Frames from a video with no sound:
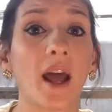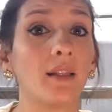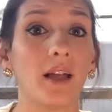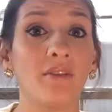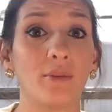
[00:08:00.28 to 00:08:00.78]
what
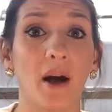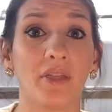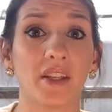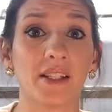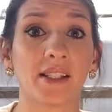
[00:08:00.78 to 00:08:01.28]
I love
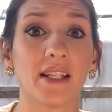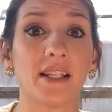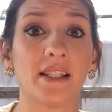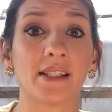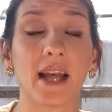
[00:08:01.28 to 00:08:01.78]
about this,
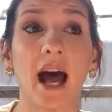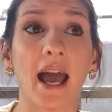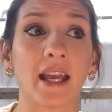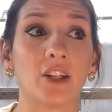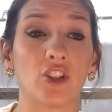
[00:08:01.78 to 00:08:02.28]
is
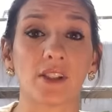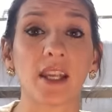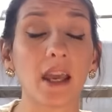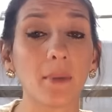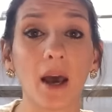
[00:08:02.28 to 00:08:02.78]
I can
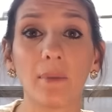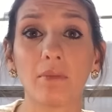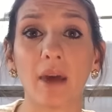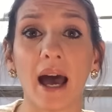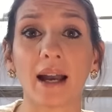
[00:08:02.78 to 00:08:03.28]
just keep
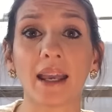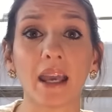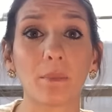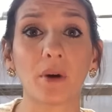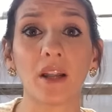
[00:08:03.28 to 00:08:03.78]
coming back,
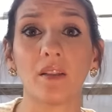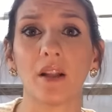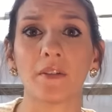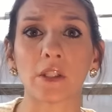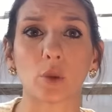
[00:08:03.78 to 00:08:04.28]
keep reading the
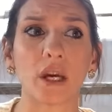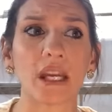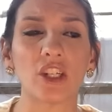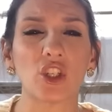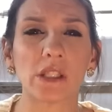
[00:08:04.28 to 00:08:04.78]
love story,
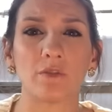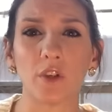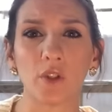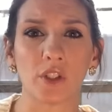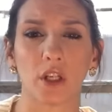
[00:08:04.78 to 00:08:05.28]
and it just
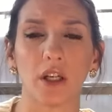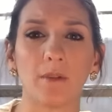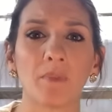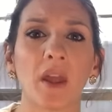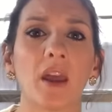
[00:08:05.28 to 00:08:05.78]
feels
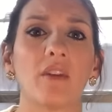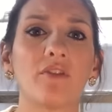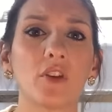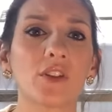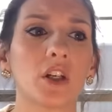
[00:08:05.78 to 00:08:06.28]
good. It
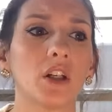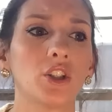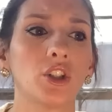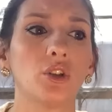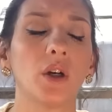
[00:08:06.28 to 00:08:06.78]
feels
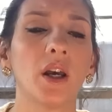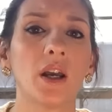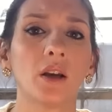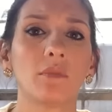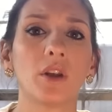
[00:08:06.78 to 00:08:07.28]
good to,
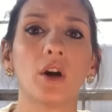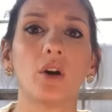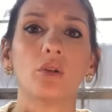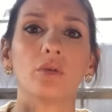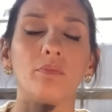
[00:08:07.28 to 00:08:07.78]
you
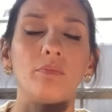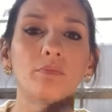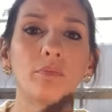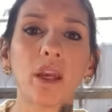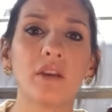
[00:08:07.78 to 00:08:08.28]
know,
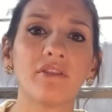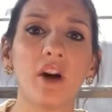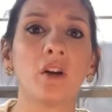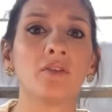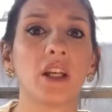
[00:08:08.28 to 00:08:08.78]
be
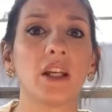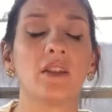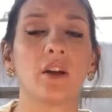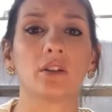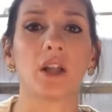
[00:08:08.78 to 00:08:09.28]
involved
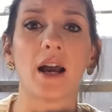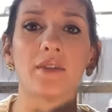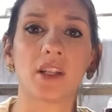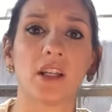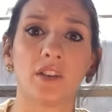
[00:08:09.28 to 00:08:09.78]
in their
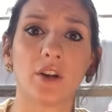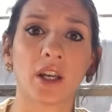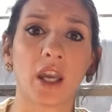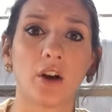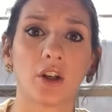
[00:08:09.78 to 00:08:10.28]
lives and in their
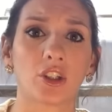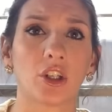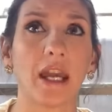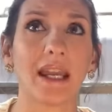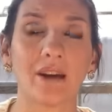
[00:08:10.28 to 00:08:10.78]

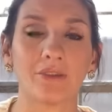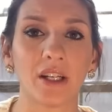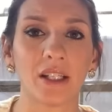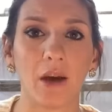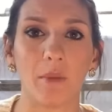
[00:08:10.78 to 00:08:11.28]
character. And
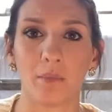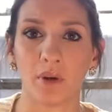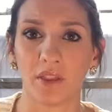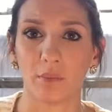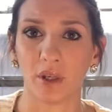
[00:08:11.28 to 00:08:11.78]
every time I
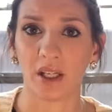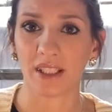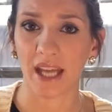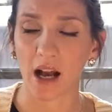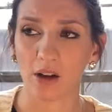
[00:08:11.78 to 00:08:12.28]
put the book
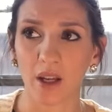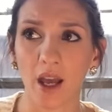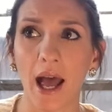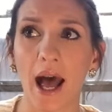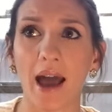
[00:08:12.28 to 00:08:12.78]
down,
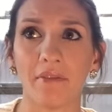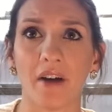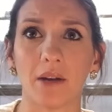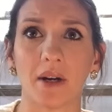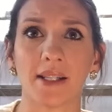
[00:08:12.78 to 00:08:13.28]
I
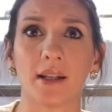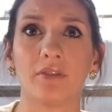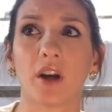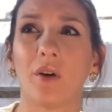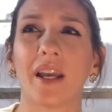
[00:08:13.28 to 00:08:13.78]
find
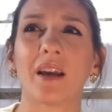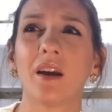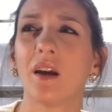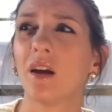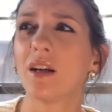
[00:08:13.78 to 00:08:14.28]
myself going,
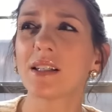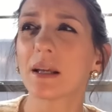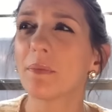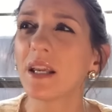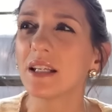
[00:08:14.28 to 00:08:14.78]

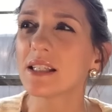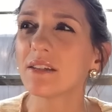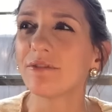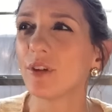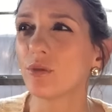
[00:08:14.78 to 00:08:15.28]
something
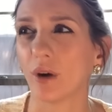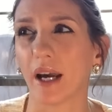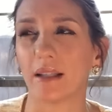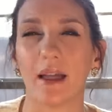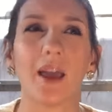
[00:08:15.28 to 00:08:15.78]
doesn't feel
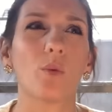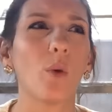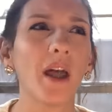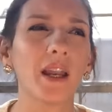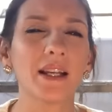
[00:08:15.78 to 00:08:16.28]
right. Like,
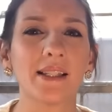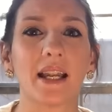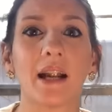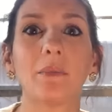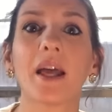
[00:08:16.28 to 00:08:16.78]
what is
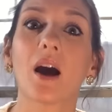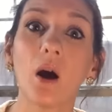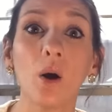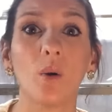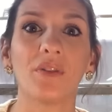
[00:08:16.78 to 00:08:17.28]
it? And I'm like,
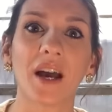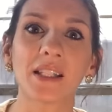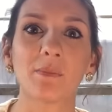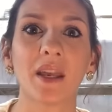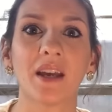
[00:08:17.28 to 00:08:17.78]
oh,
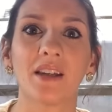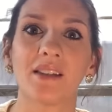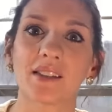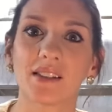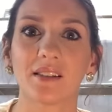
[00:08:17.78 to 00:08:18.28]
that's
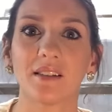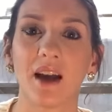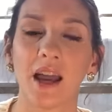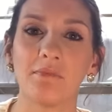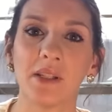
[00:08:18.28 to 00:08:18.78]
because
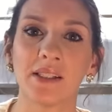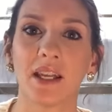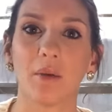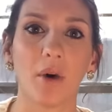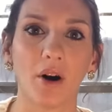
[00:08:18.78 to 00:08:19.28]
I'm
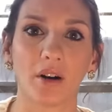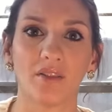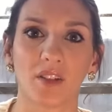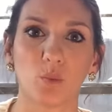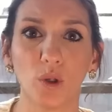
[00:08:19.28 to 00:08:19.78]
missing part
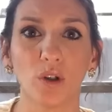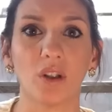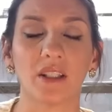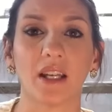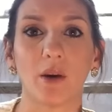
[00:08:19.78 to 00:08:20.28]
of this
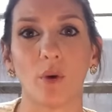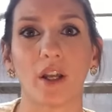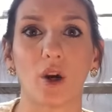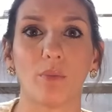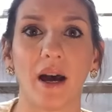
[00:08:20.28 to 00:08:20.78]
world, and I
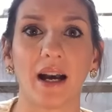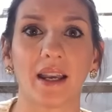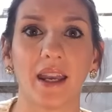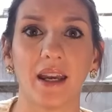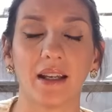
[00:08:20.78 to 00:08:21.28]
want to go
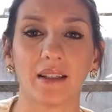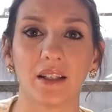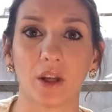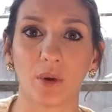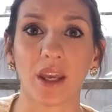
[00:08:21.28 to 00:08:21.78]
back and,
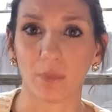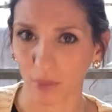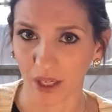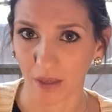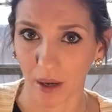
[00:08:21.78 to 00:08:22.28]
you know, keep
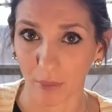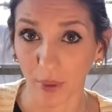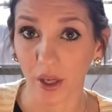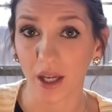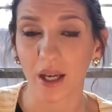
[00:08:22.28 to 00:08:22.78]
reading my
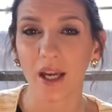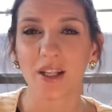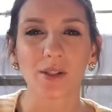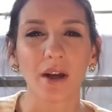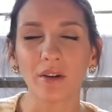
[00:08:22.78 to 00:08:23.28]
book.
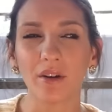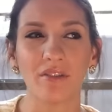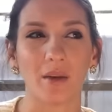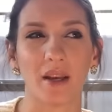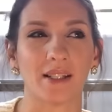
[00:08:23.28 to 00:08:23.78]
So I don't know
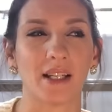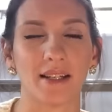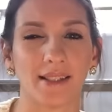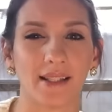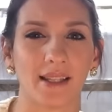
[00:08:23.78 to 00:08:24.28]
if that makes
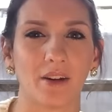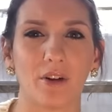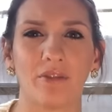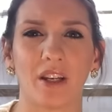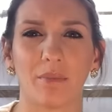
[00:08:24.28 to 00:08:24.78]
any sense. I don't
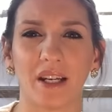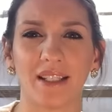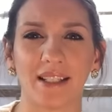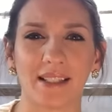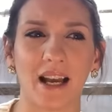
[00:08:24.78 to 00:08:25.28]
know if anybody
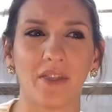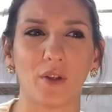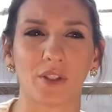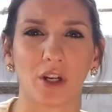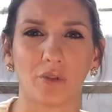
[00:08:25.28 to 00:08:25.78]
does that, and
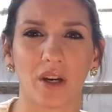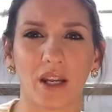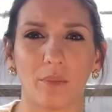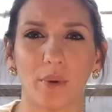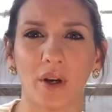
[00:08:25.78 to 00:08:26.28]
they'll start
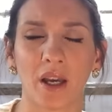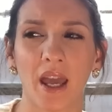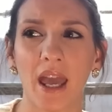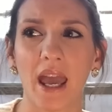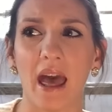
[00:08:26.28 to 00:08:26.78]
reading a book,
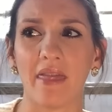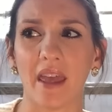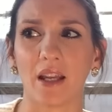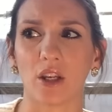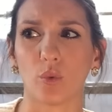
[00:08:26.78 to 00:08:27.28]
and
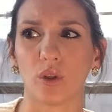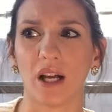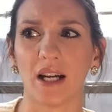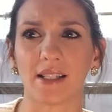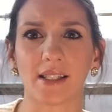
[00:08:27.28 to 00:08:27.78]
then you
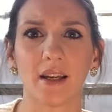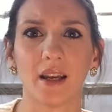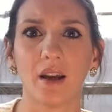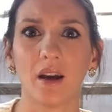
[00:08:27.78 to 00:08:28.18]
realize,